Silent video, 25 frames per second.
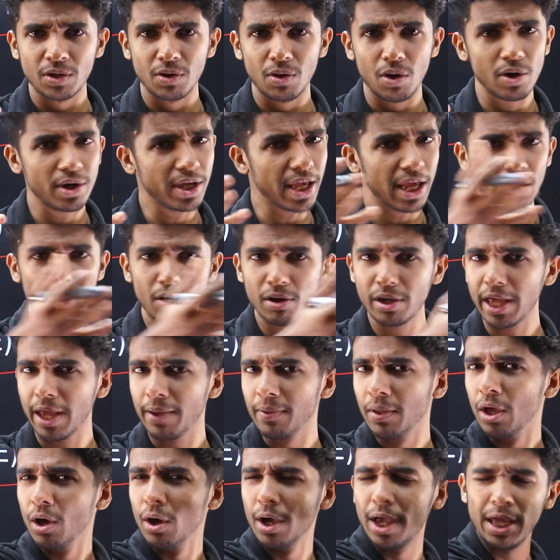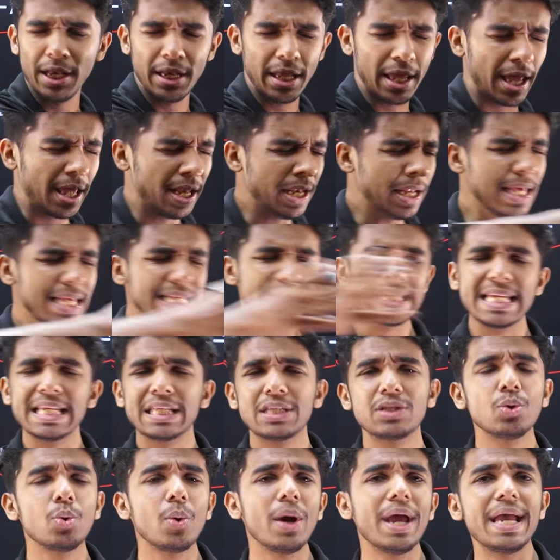Okay, in any
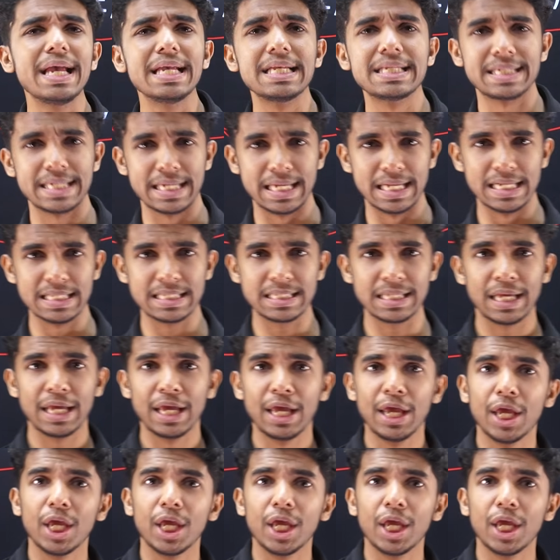situations,